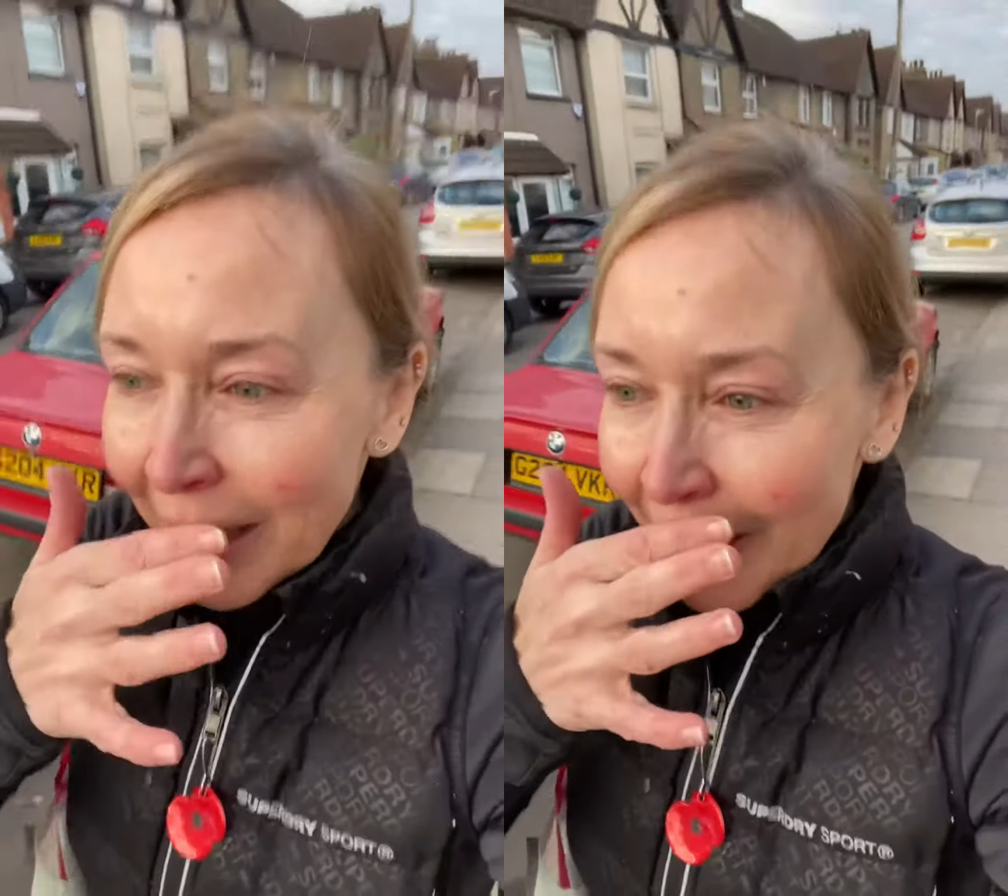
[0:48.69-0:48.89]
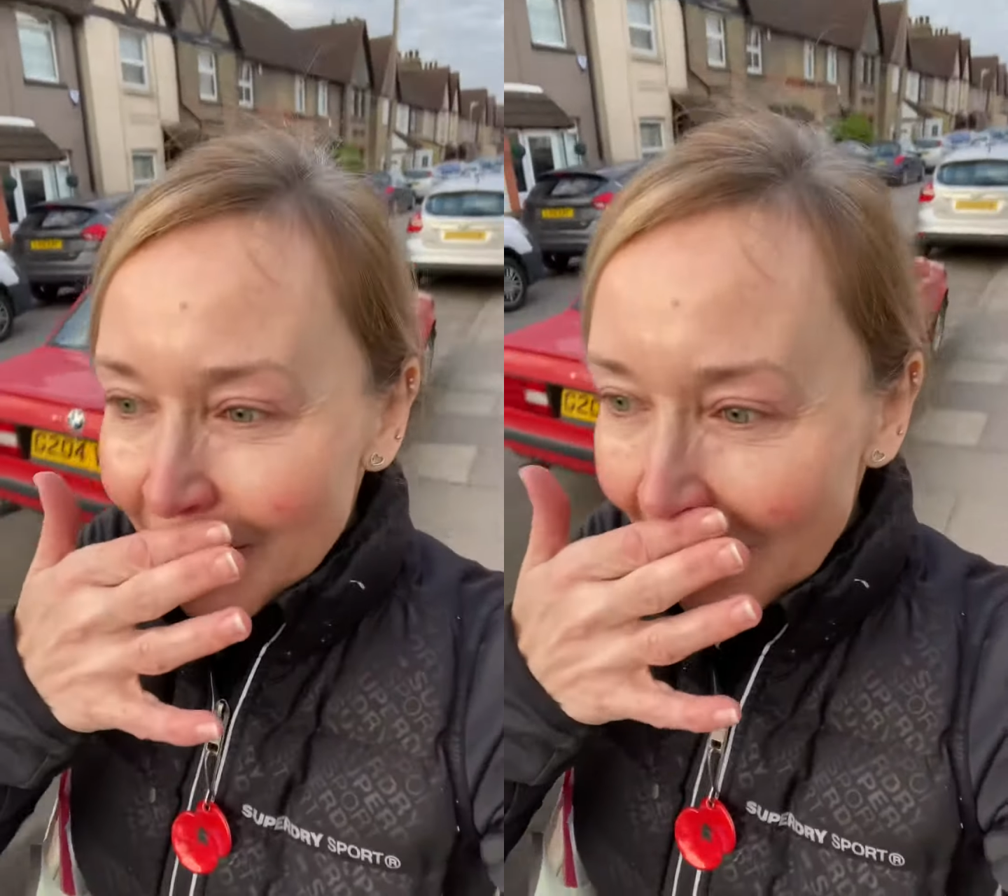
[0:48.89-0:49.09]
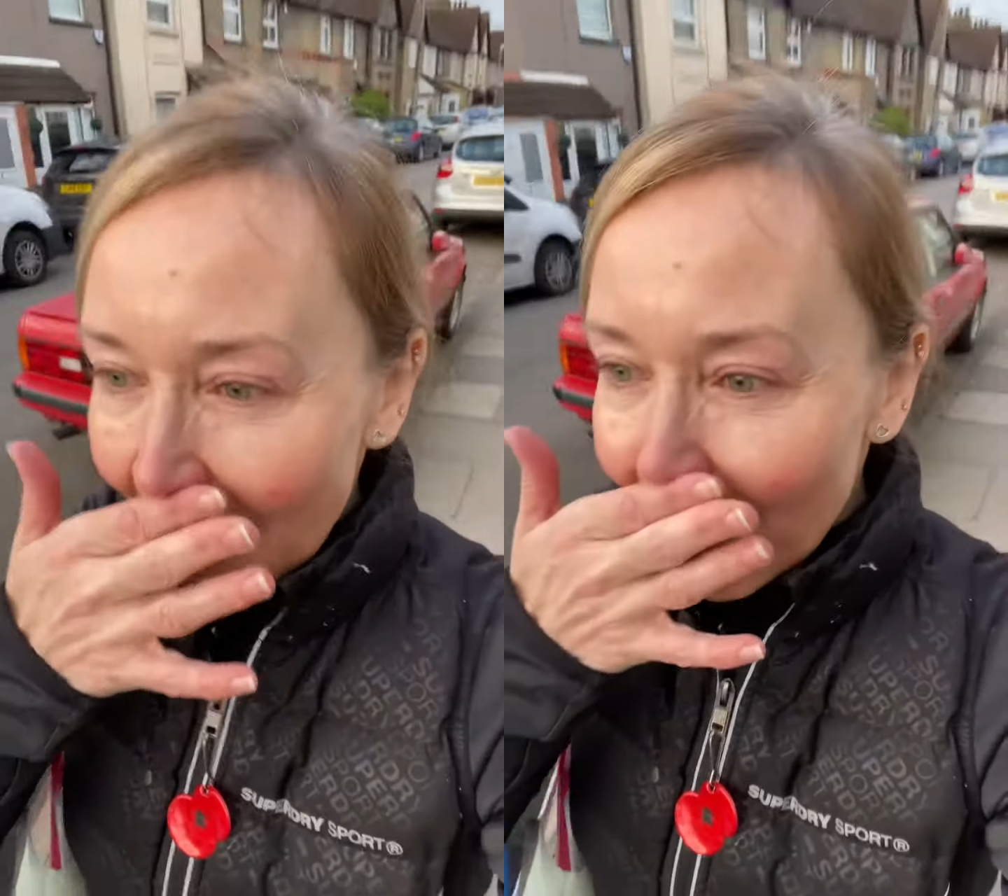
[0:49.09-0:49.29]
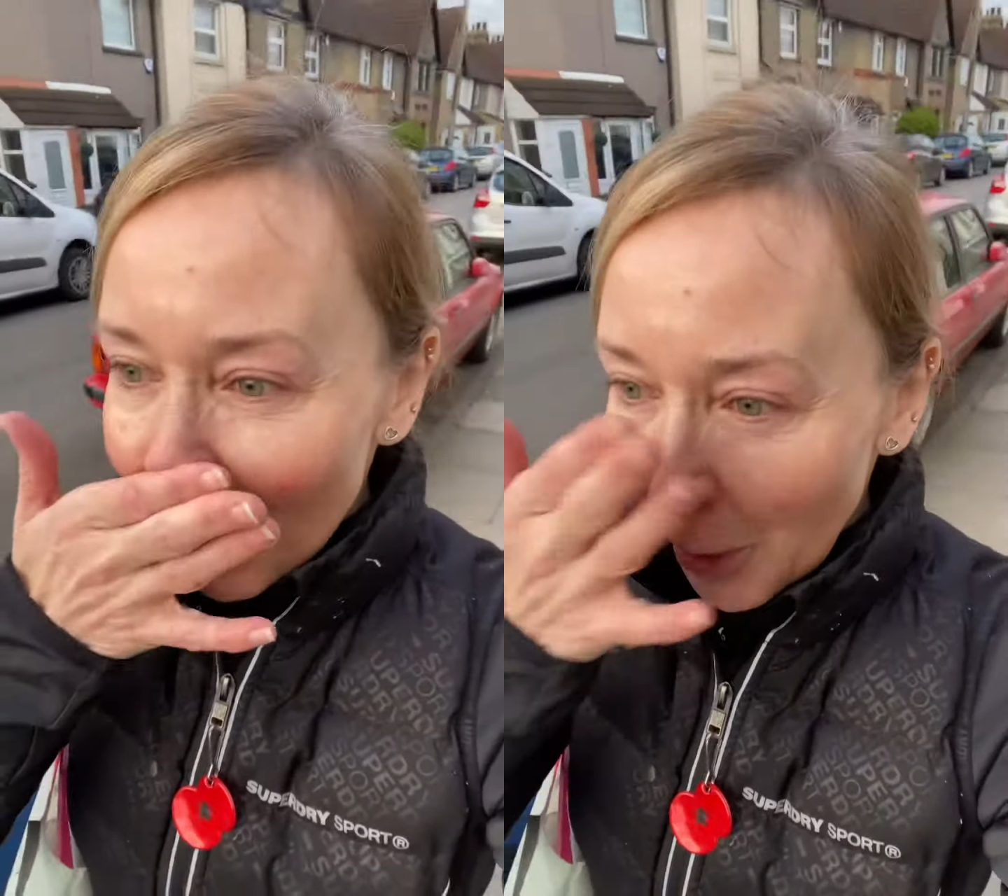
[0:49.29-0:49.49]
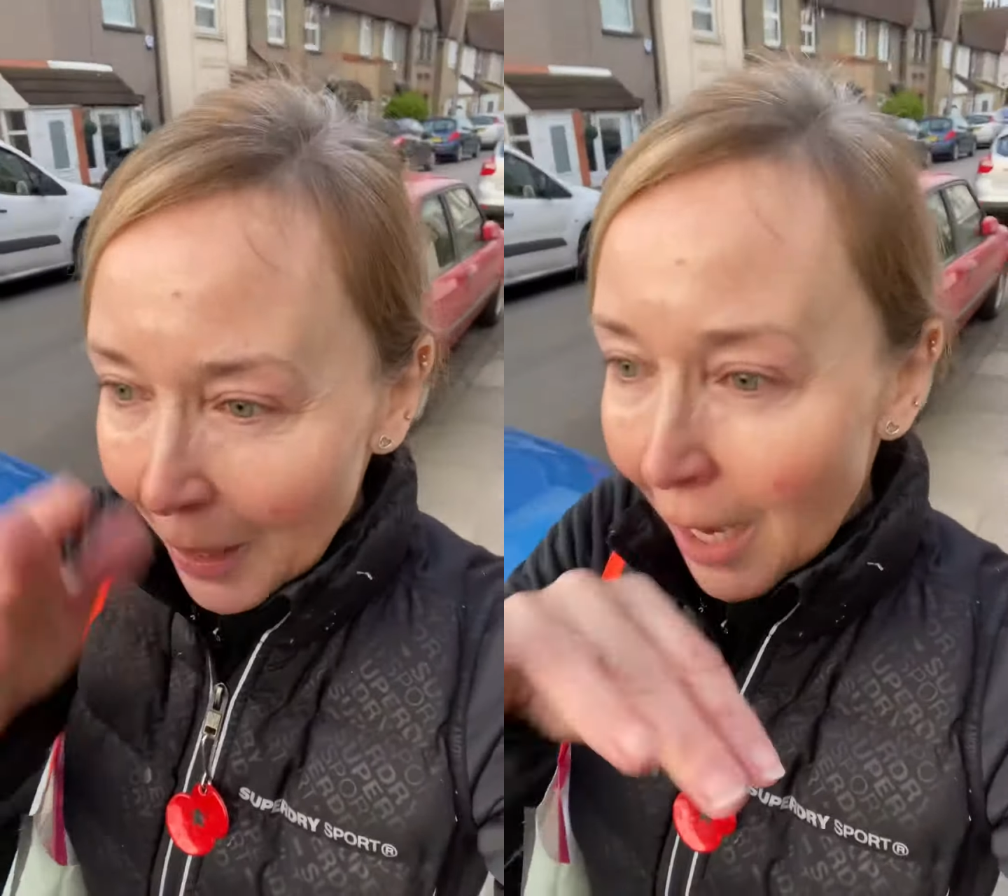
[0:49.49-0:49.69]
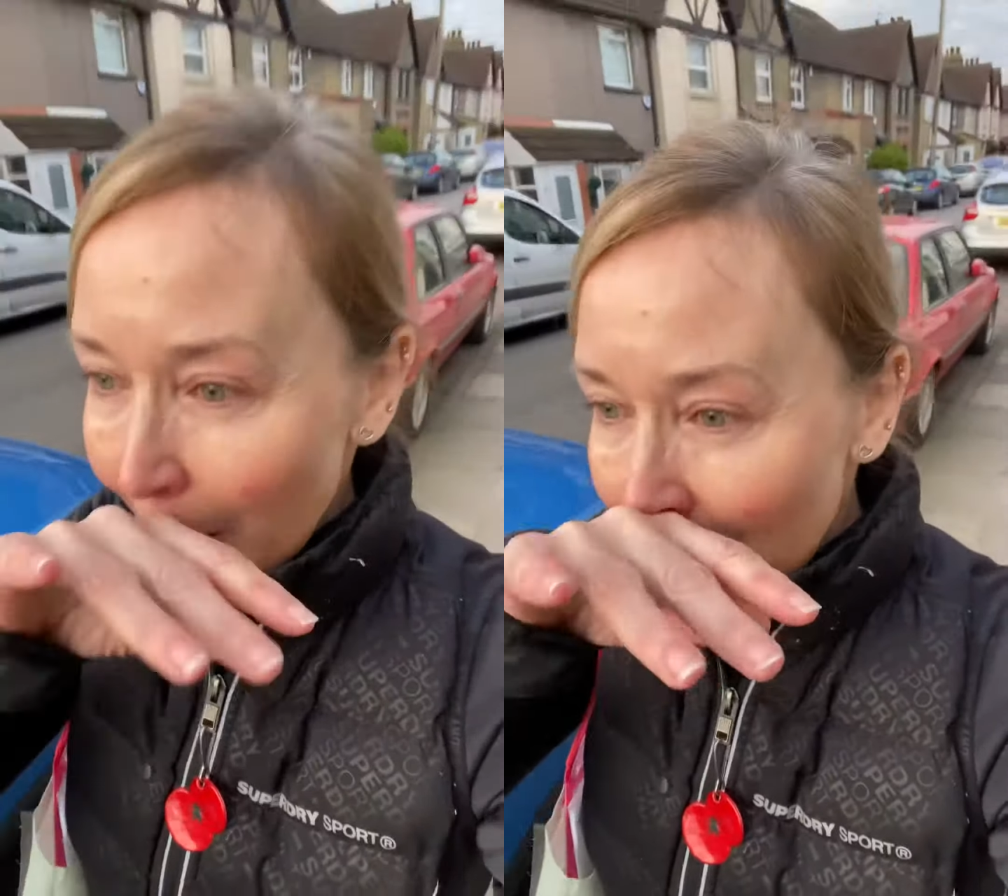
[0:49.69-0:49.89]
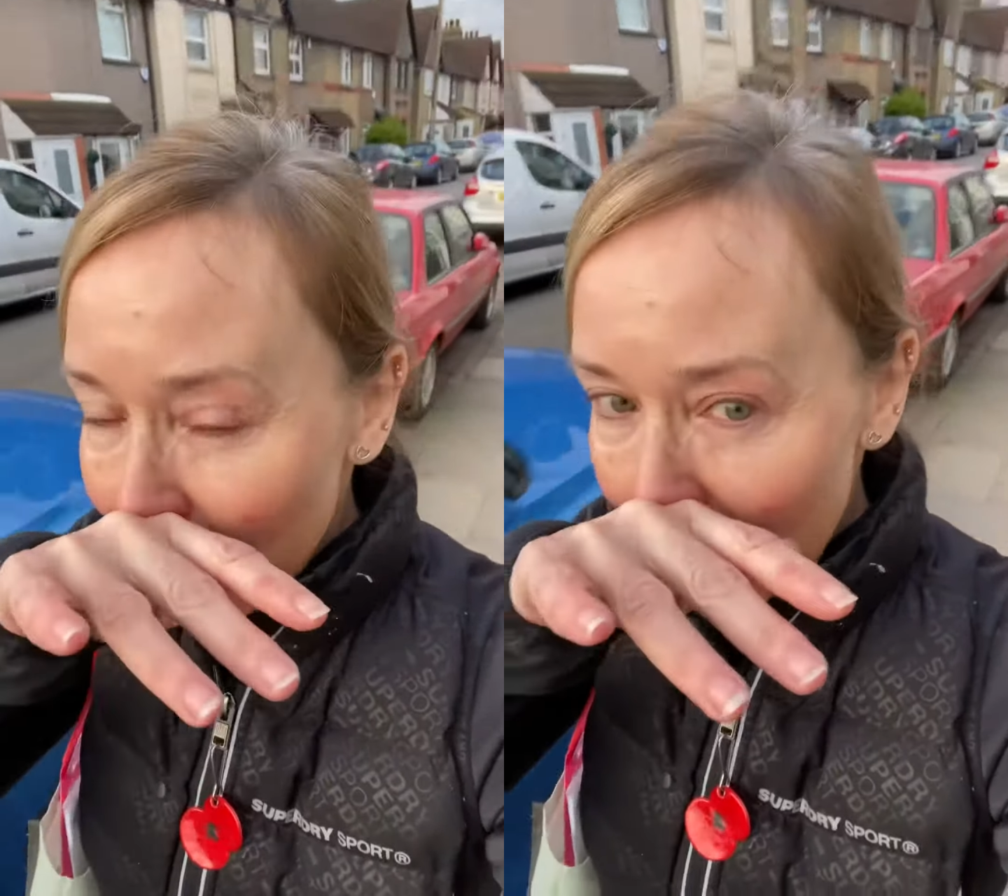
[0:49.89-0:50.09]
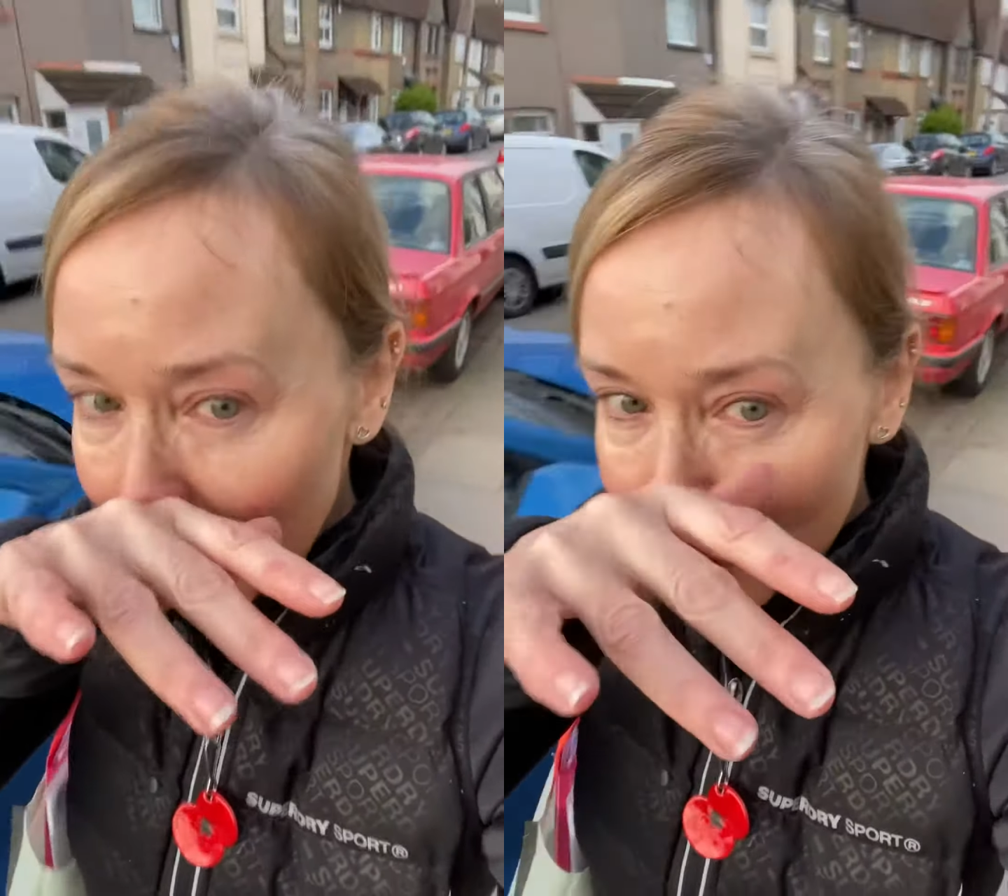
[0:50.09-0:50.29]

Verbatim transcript: So now I've got a cold